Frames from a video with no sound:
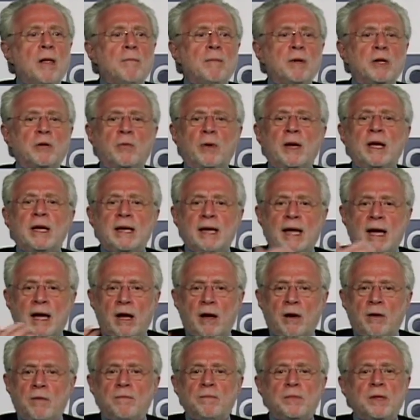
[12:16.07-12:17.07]
between
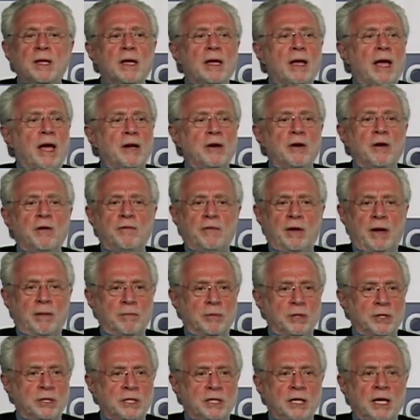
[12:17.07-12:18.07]
now and
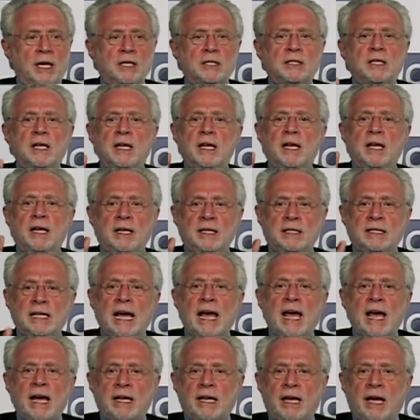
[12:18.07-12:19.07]
November 6th in
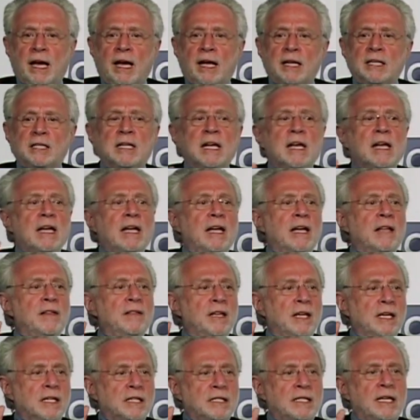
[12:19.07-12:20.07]
attack ads
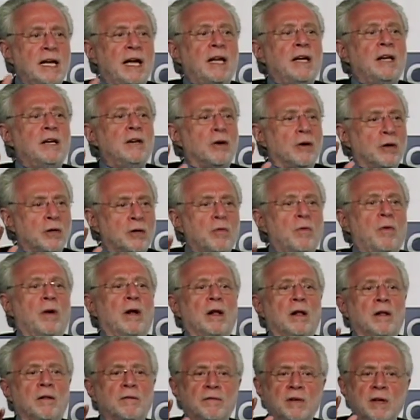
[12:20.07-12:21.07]
in these 10 or
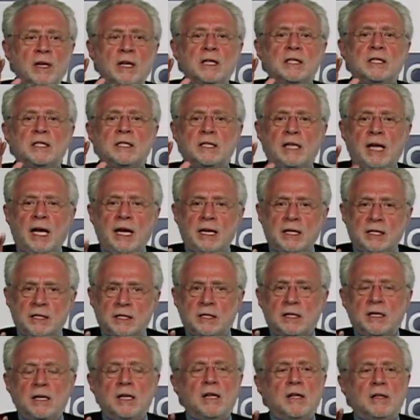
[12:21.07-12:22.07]
12
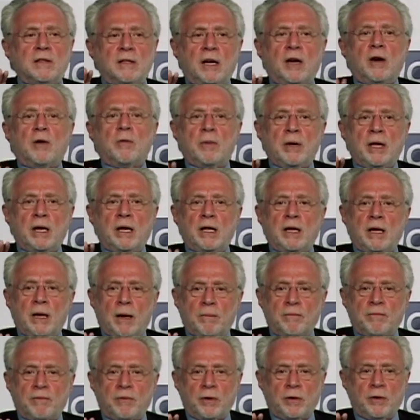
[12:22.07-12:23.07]
states that are really
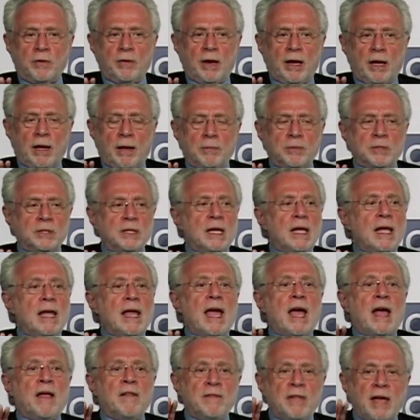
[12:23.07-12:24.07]
up for grabs.
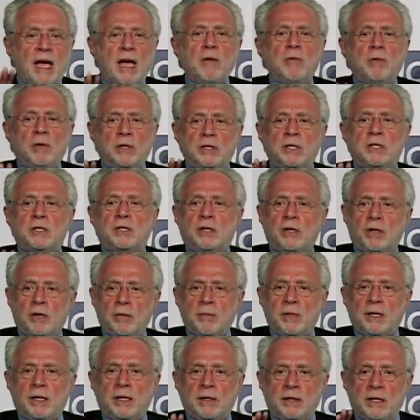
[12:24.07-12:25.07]
And they will
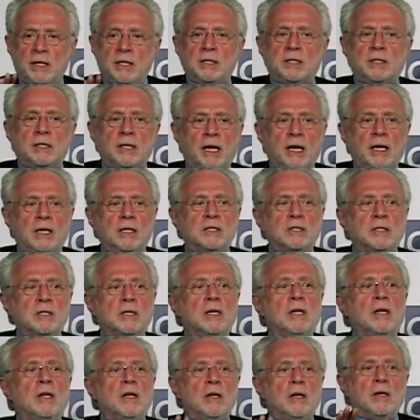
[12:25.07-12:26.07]
determine in these states,
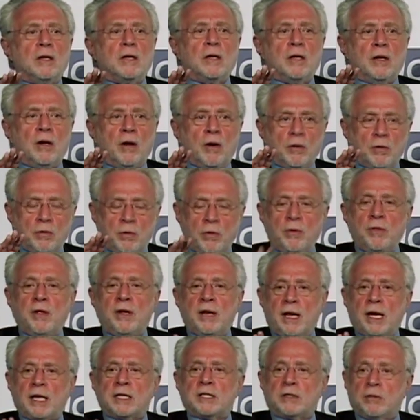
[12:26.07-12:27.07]

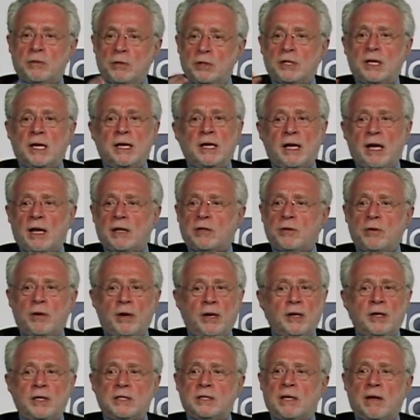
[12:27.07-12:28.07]
who's going to get
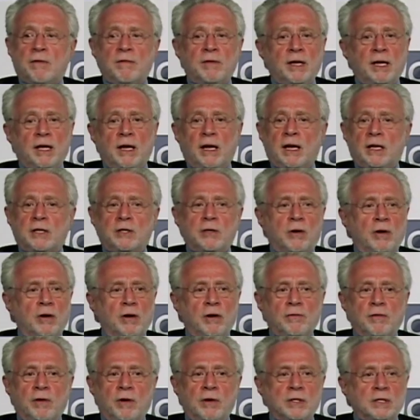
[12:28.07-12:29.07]
270
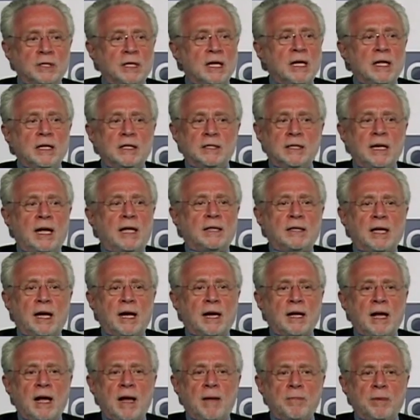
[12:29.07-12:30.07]
electoral votes. It's not
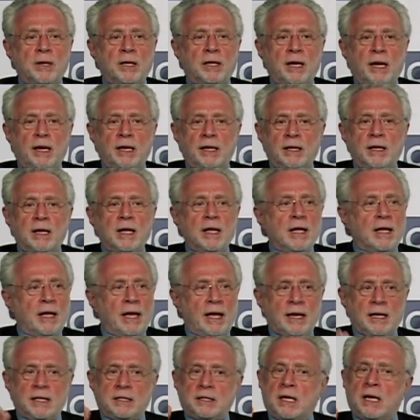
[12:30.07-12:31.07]
that complicated.
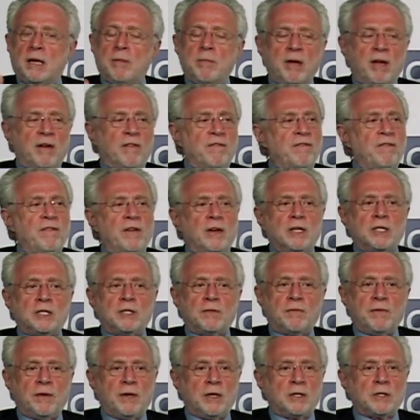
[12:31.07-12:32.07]
And it's going to be a
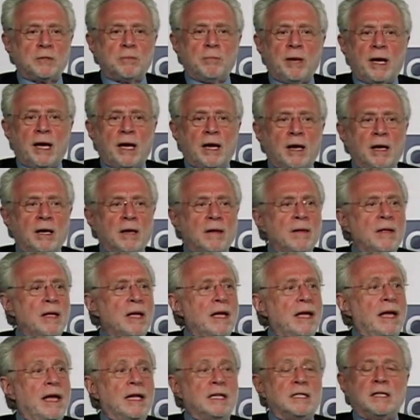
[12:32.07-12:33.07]
fierce, fierce battle.
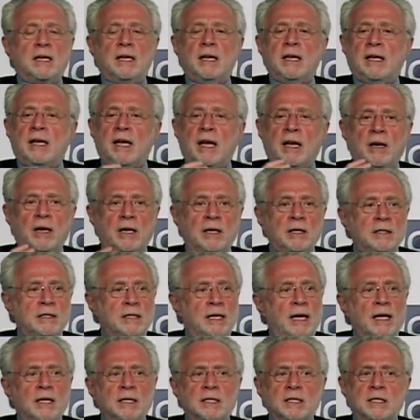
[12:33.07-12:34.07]
It's going to get
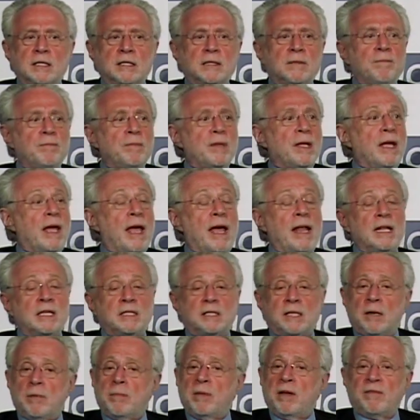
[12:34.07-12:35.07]
intense, and
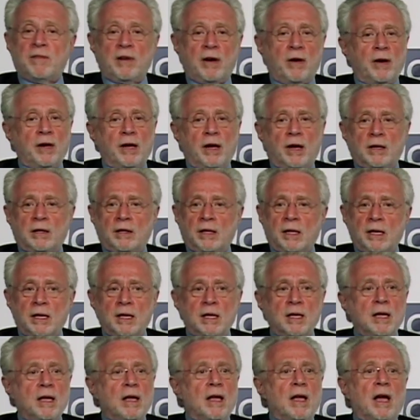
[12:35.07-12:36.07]
it's going to be very
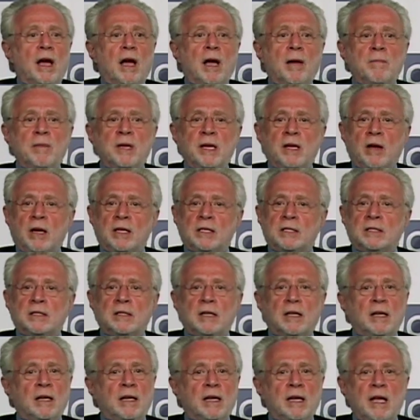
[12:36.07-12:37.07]
ugly
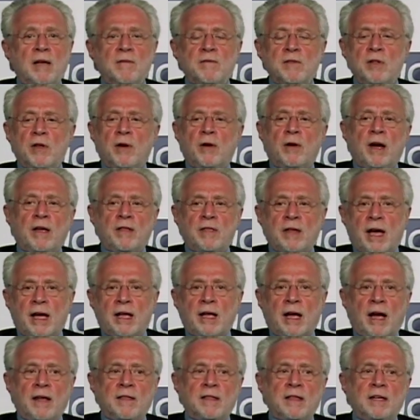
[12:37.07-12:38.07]
because even though
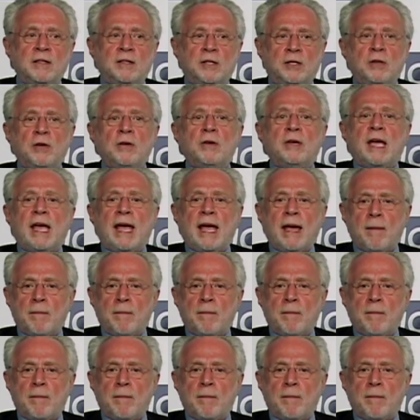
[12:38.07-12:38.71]
I think the two